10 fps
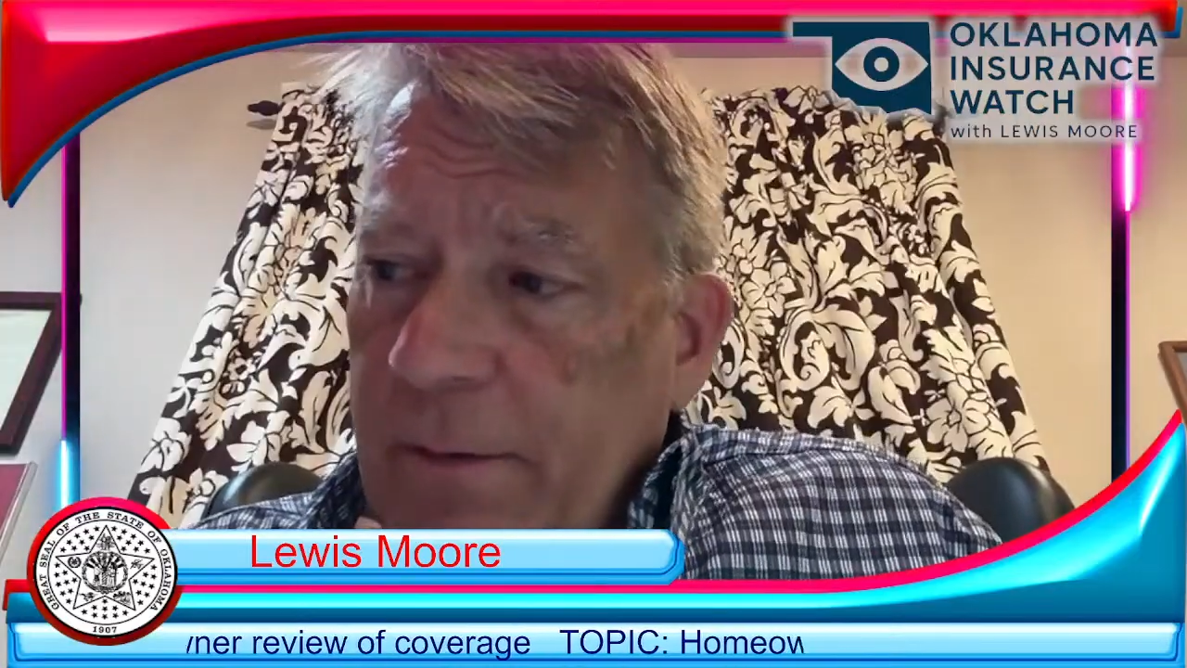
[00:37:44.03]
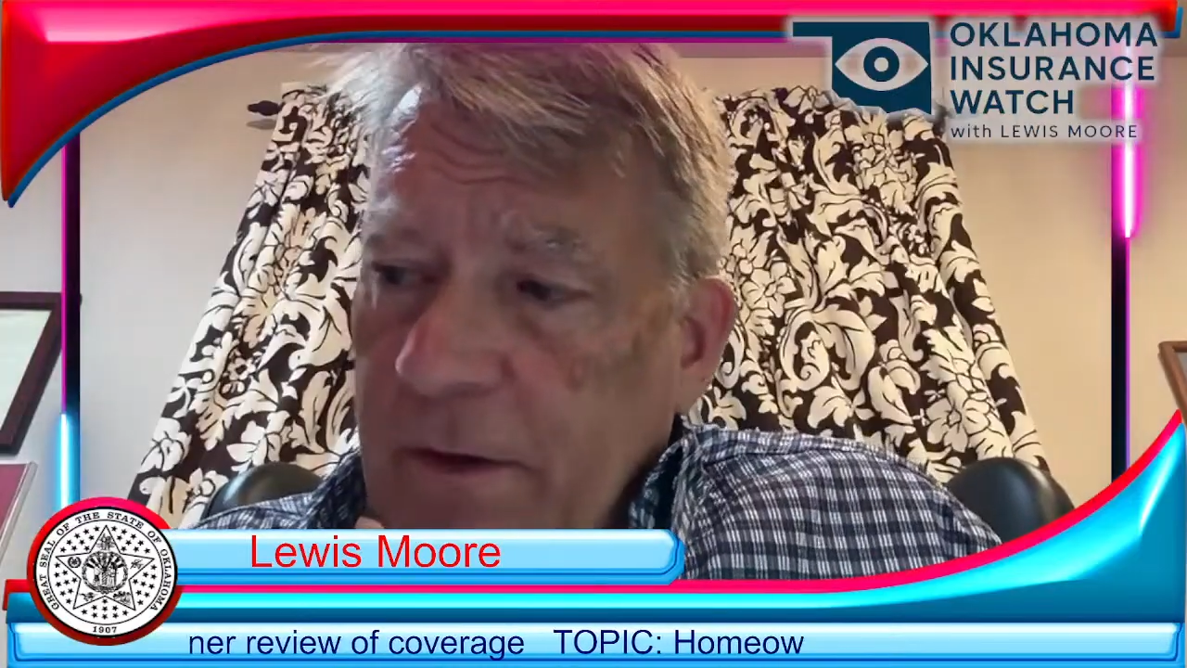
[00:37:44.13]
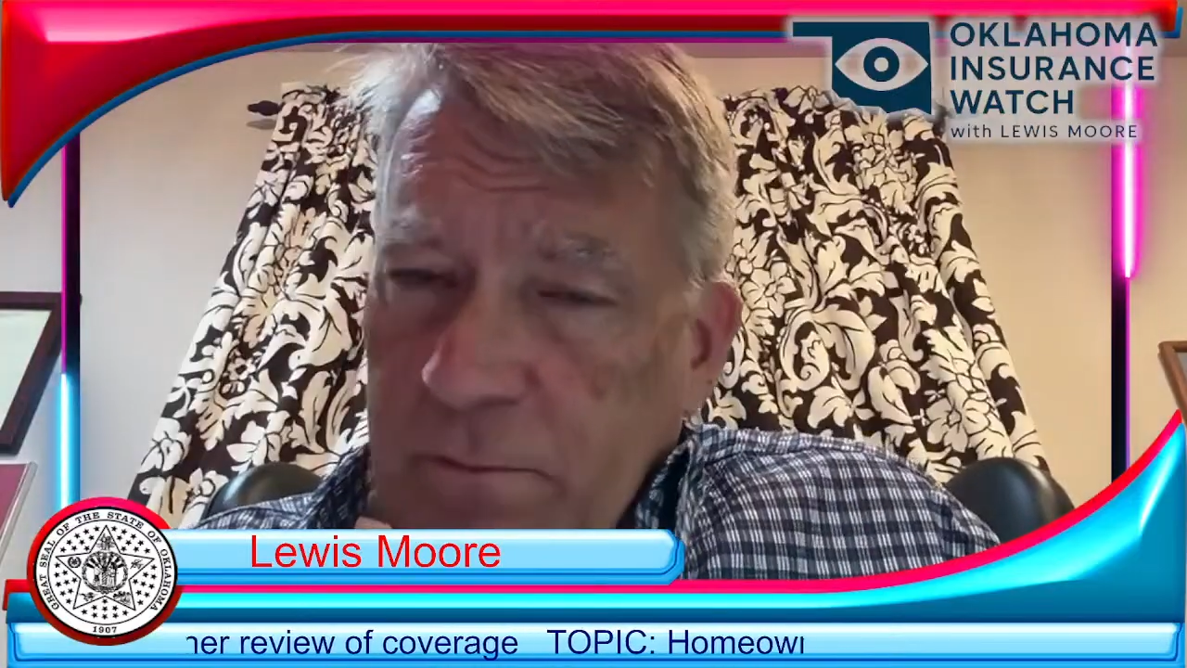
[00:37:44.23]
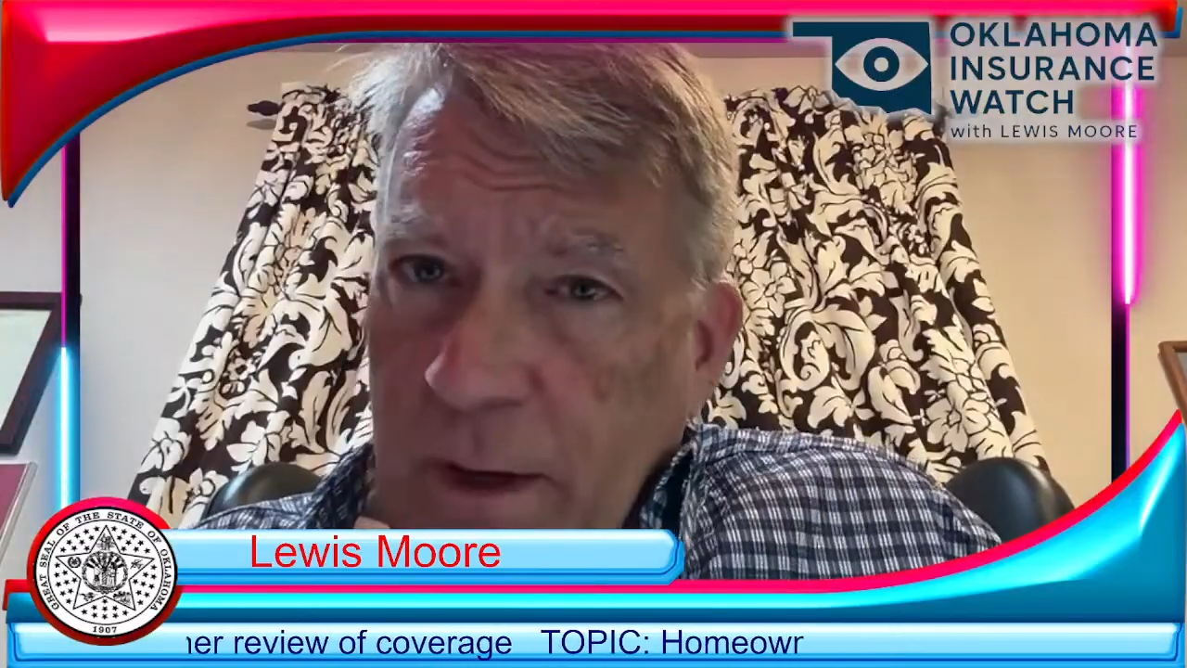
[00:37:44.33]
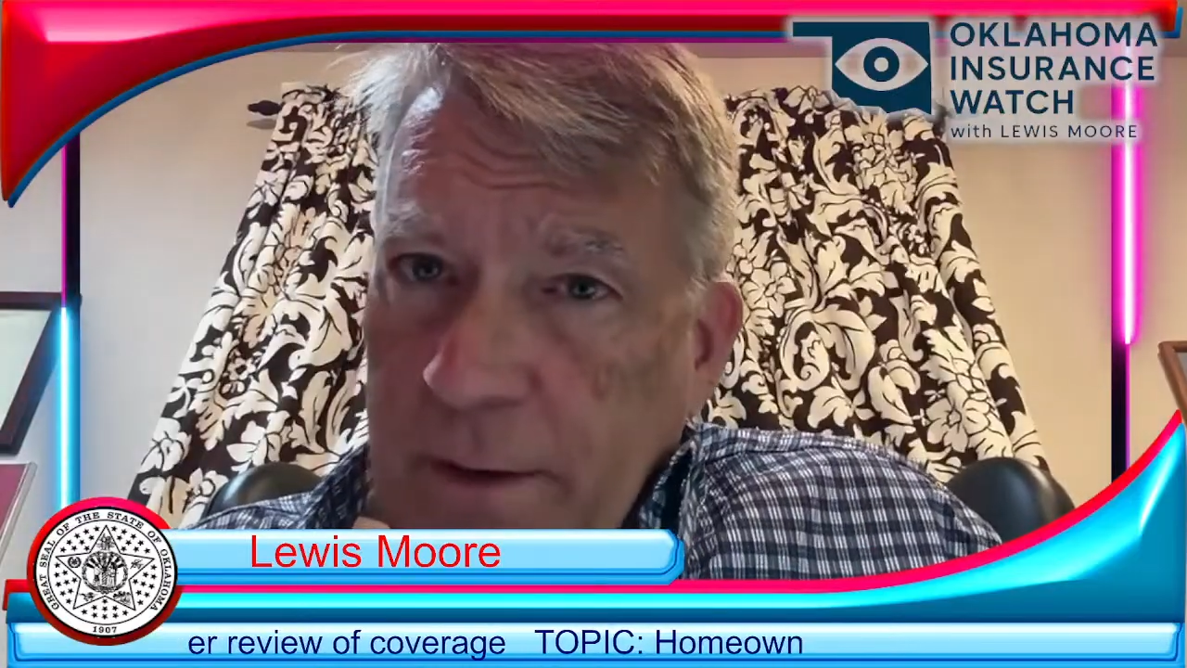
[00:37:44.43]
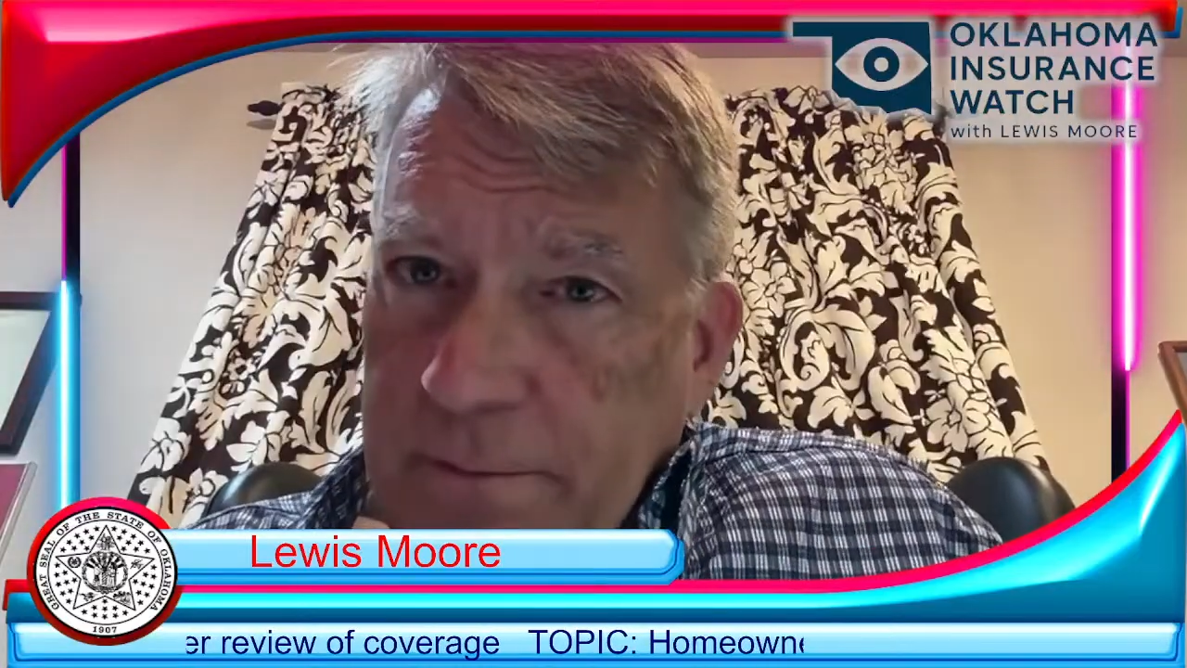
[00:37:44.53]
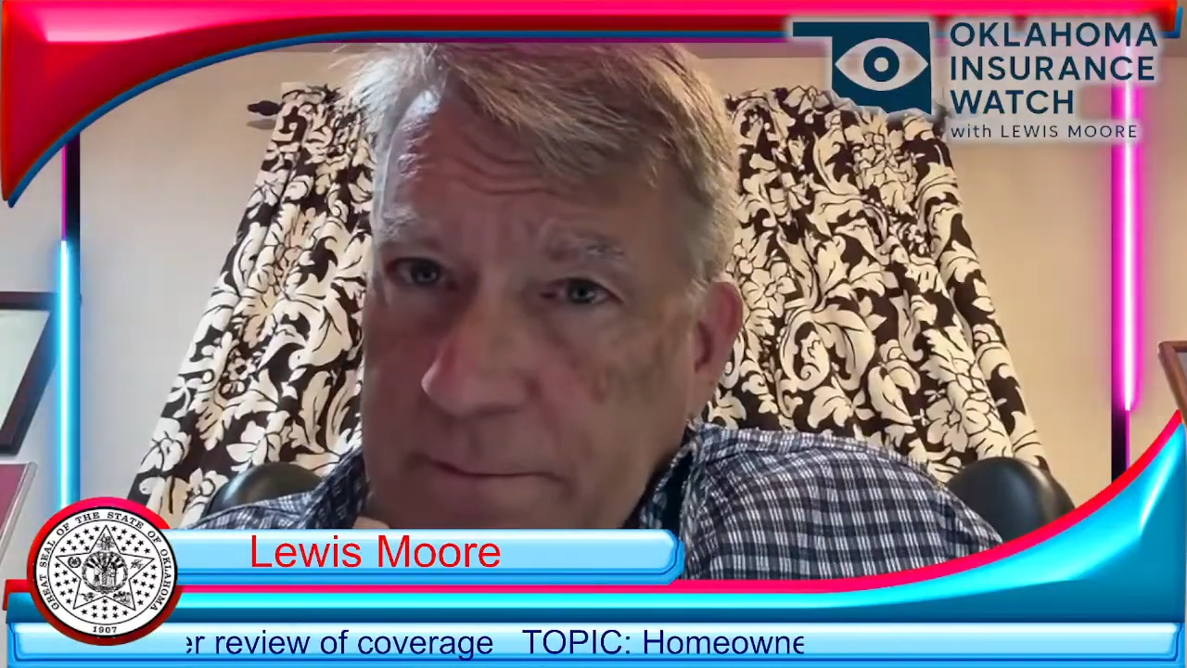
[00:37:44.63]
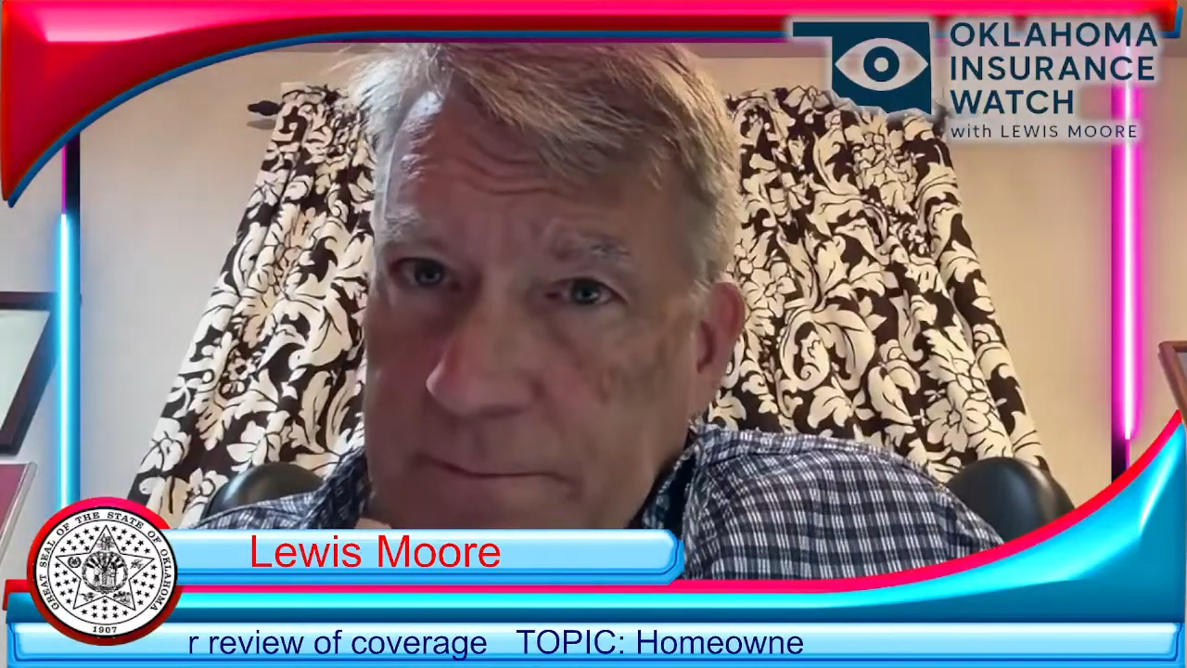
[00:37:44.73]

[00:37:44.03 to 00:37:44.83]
Because my